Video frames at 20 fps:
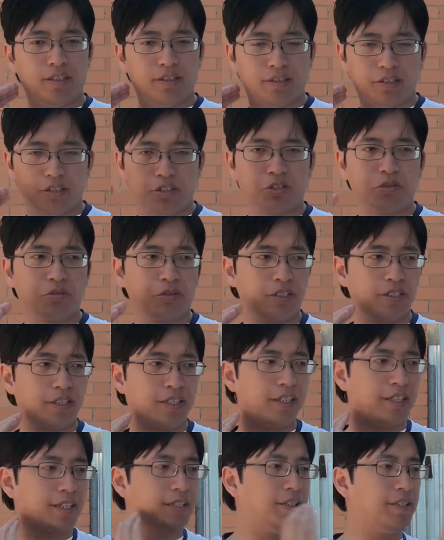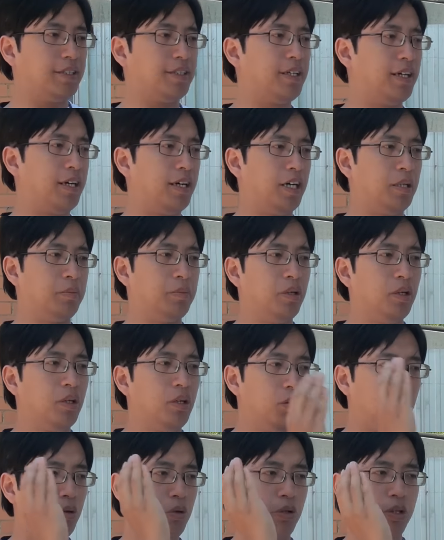the string hit the arm
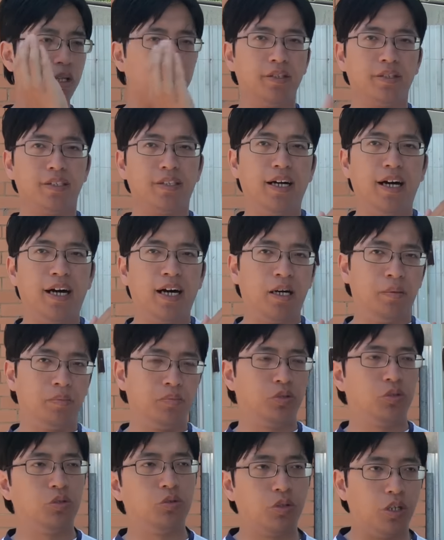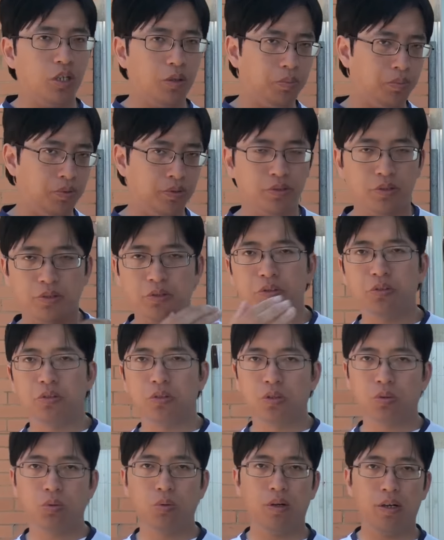or let the arm drop until you
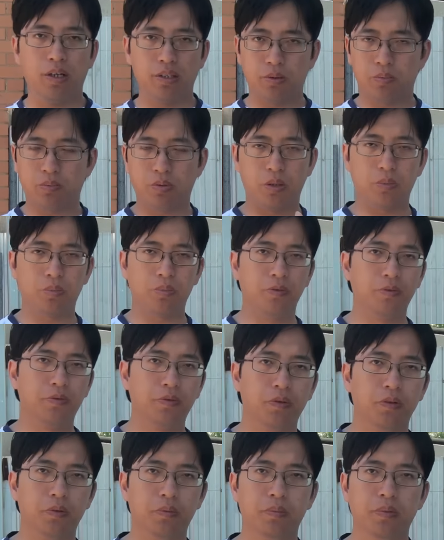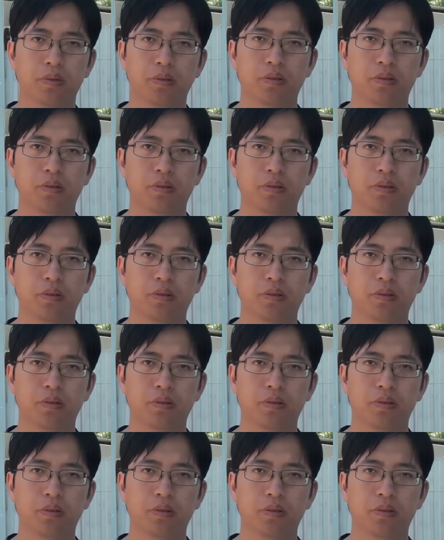acquire the proper form?